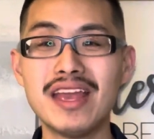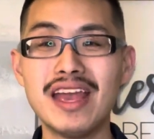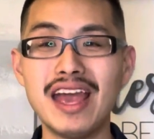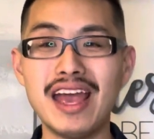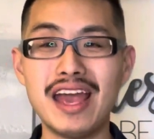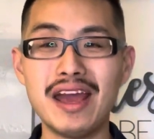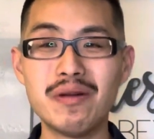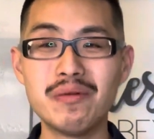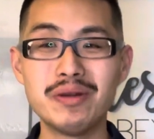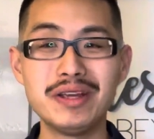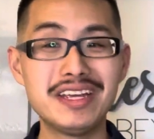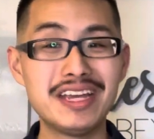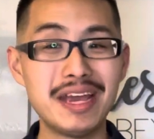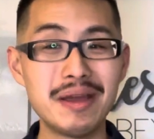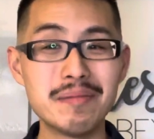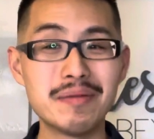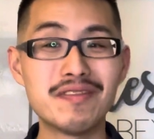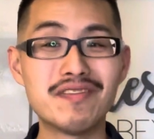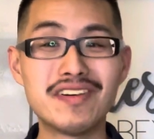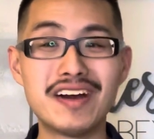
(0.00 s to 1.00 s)
And we
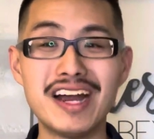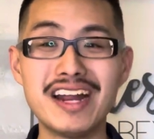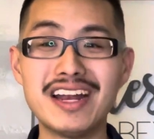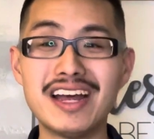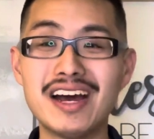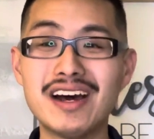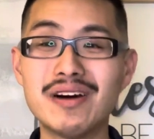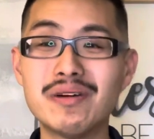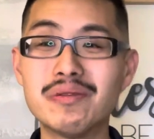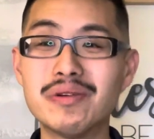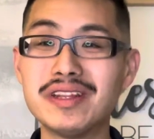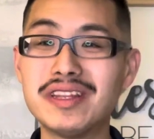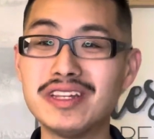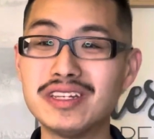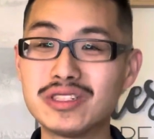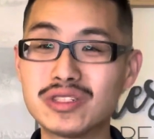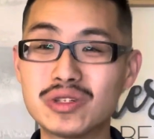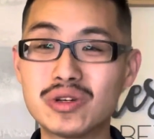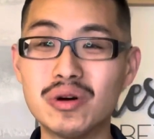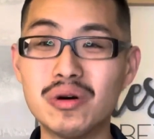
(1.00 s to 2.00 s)
came to find out with
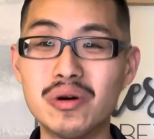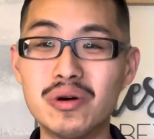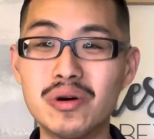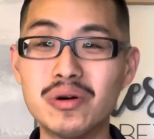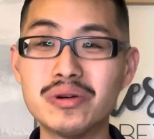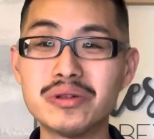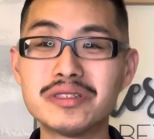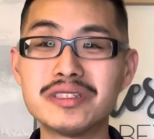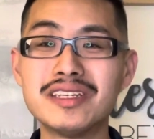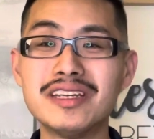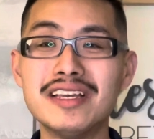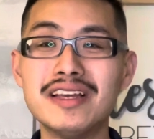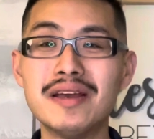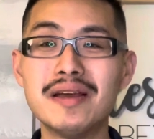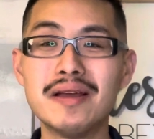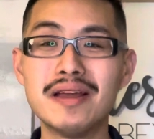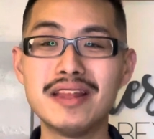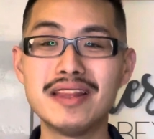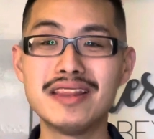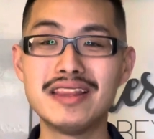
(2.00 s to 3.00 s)
his goals
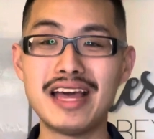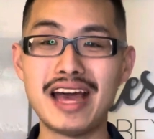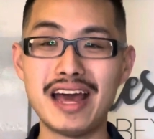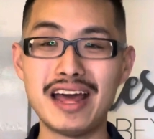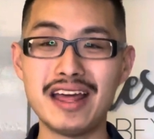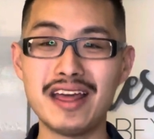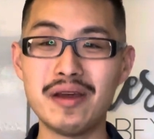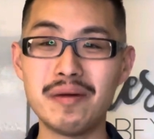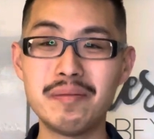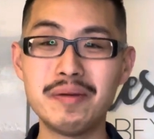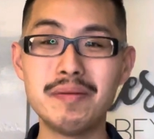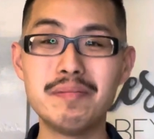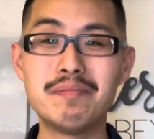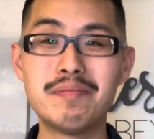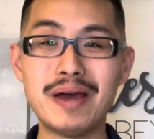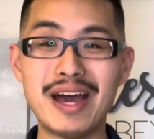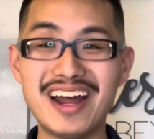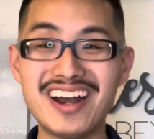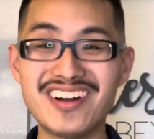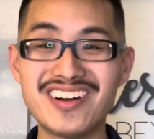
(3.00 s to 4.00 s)
that it would be
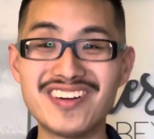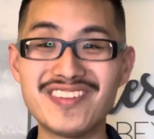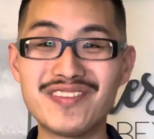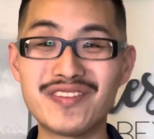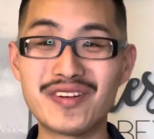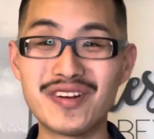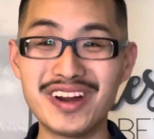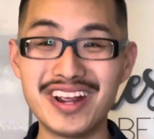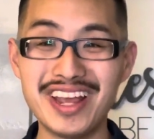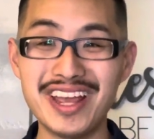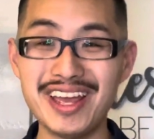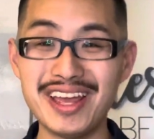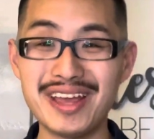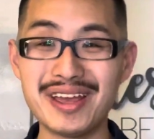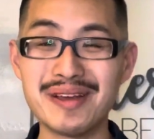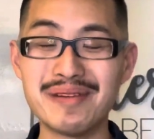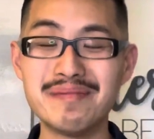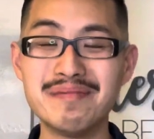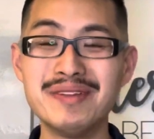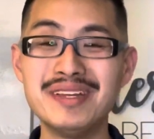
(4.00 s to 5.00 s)
better for
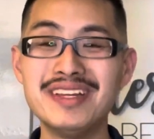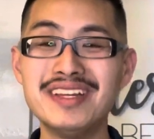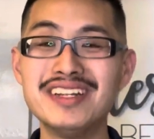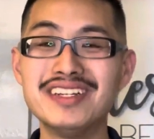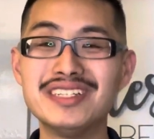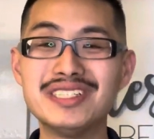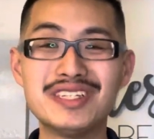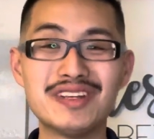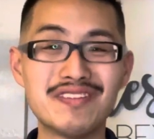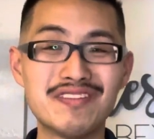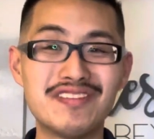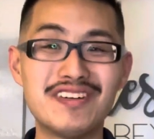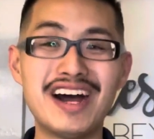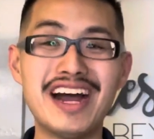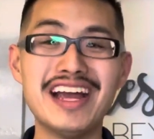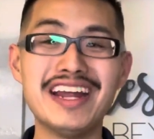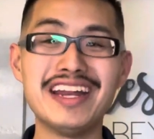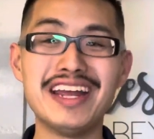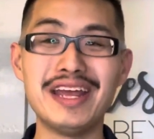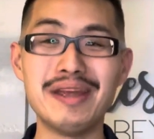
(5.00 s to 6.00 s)
him to
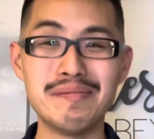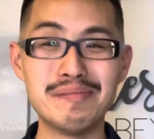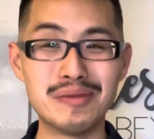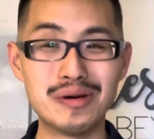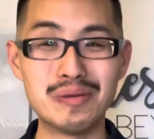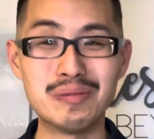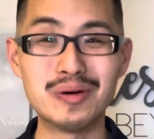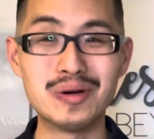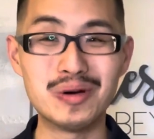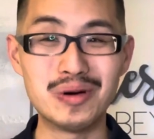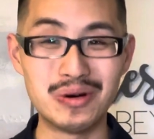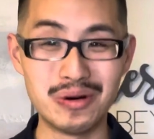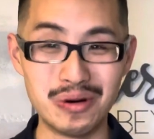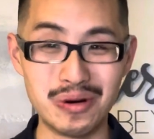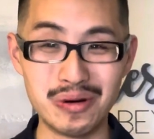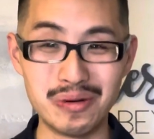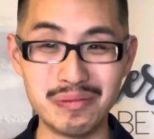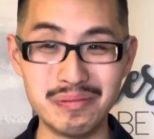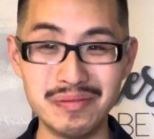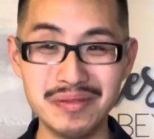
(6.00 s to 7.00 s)
find a mobile
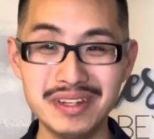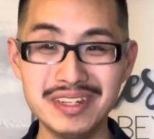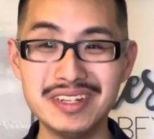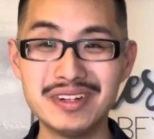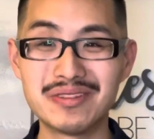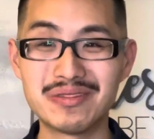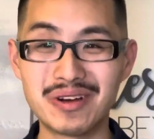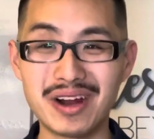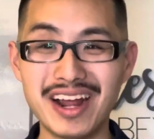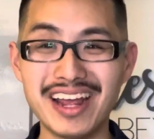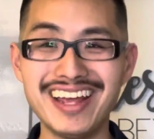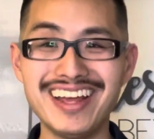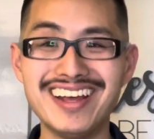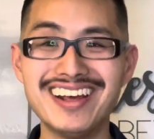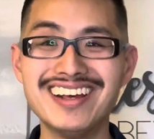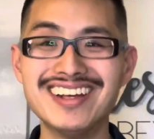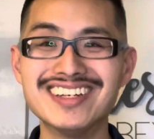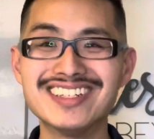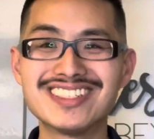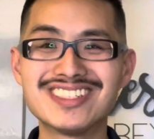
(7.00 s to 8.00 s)
home,
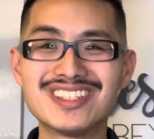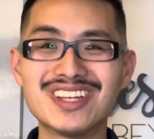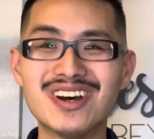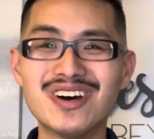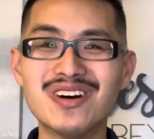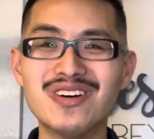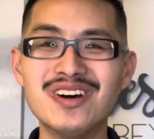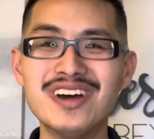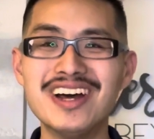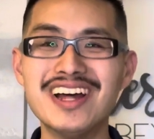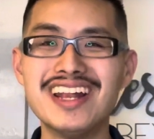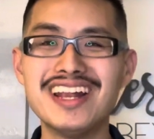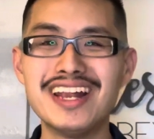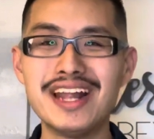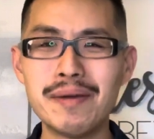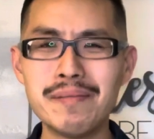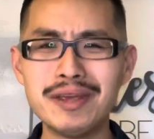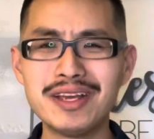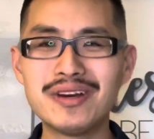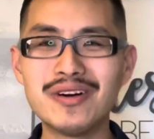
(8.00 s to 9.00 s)
right? So
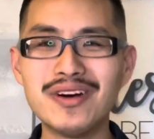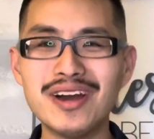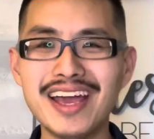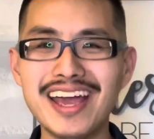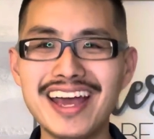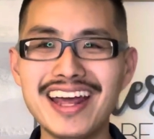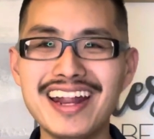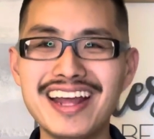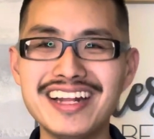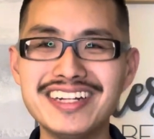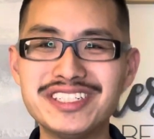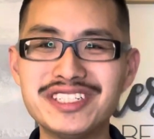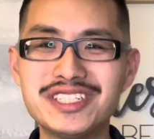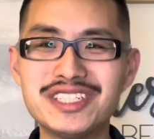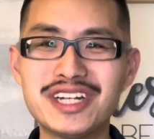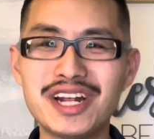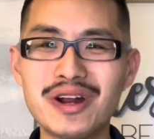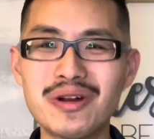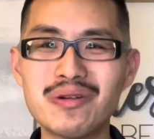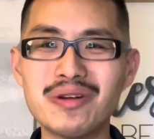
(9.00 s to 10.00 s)
let me go ahead and
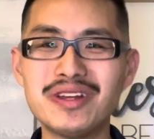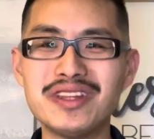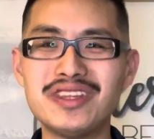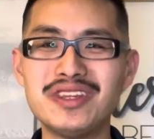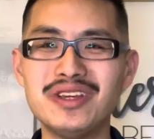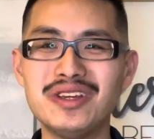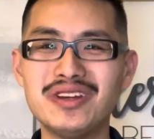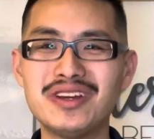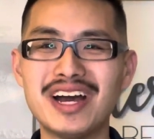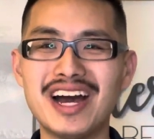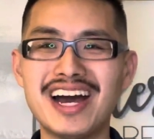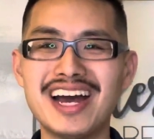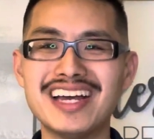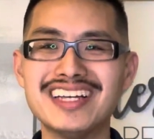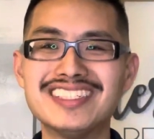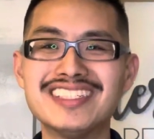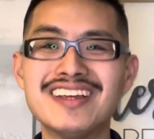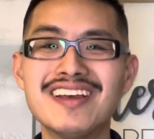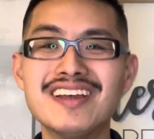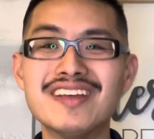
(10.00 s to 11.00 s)
share with you
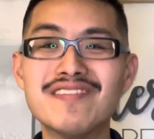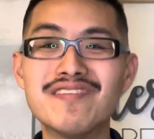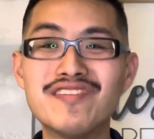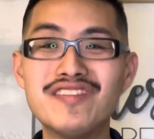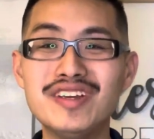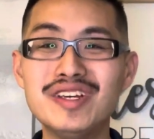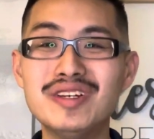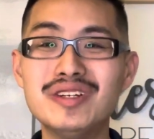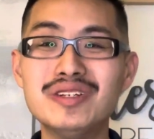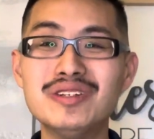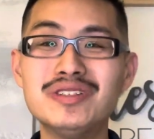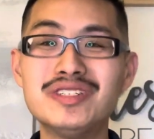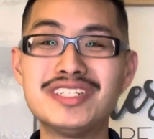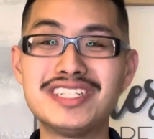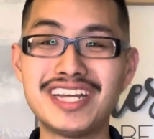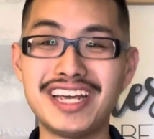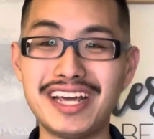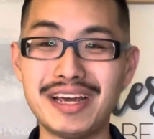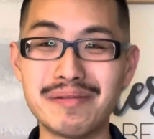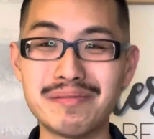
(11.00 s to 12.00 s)
guys few
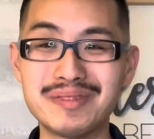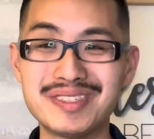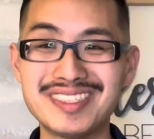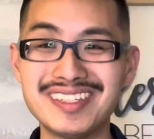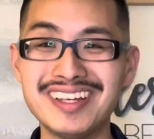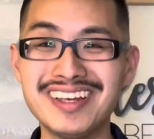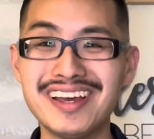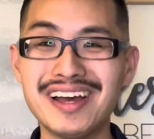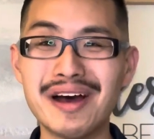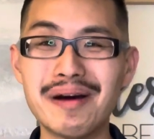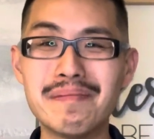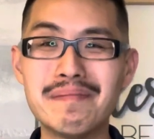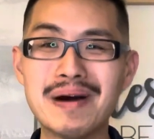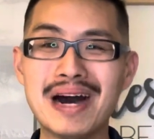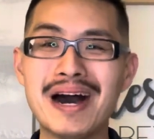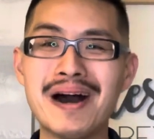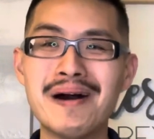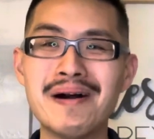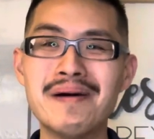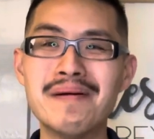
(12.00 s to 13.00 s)
tips
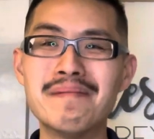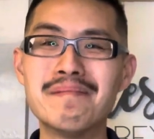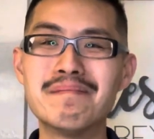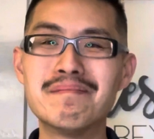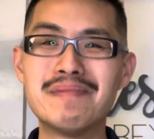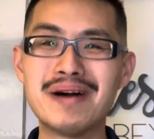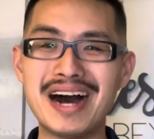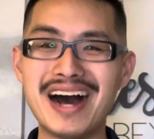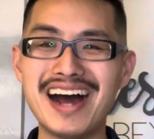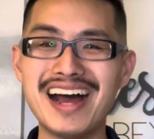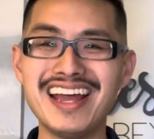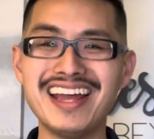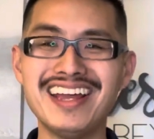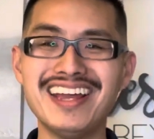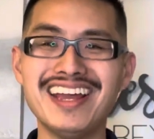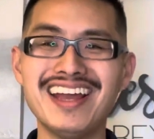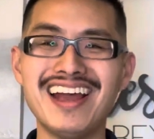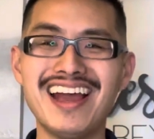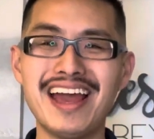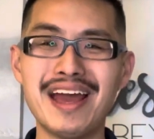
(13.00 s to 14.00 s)
about
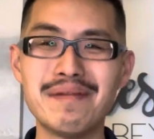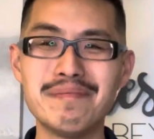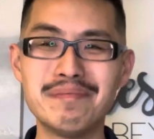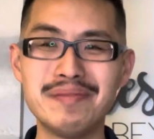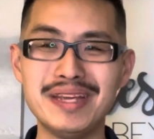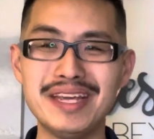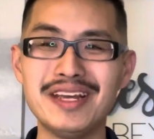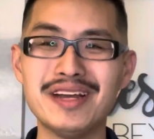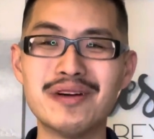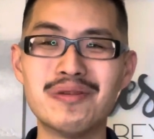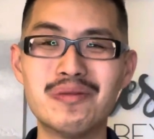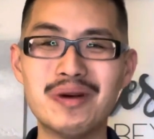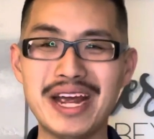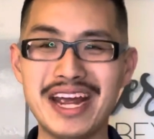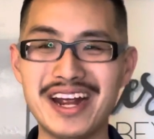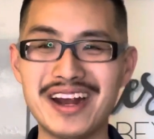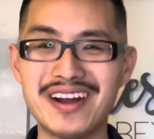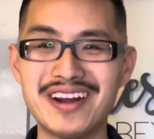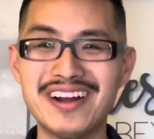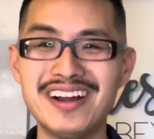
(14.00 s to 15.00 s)
buying and being
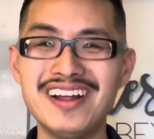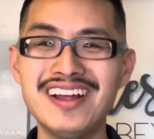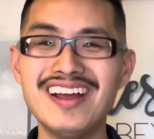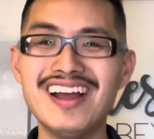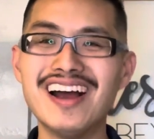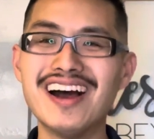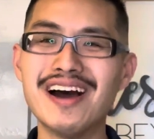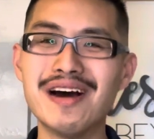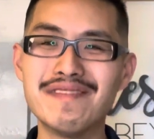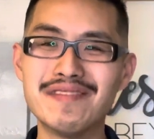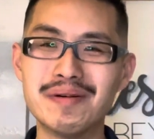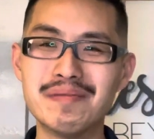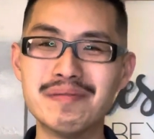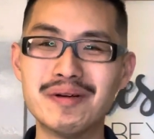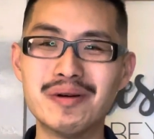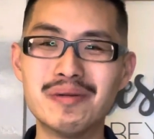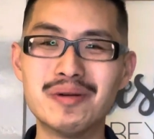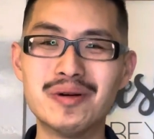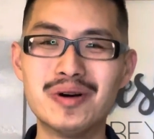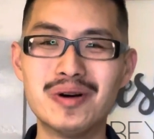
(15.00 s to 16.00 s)
aware of a
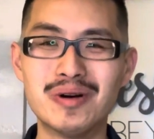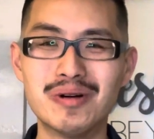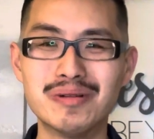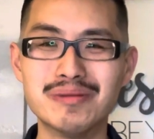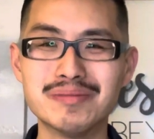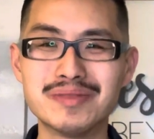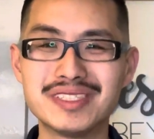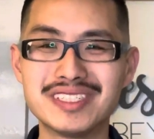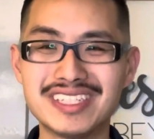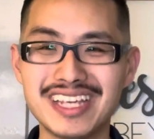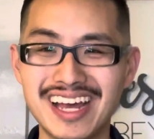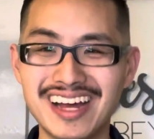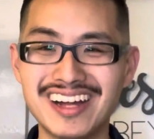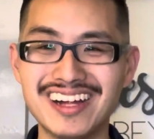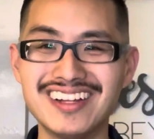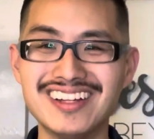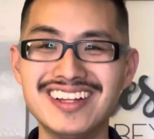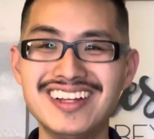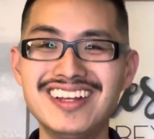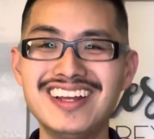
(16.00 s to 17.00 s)
mobile home
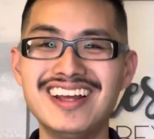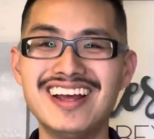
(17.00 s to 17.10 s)
sale.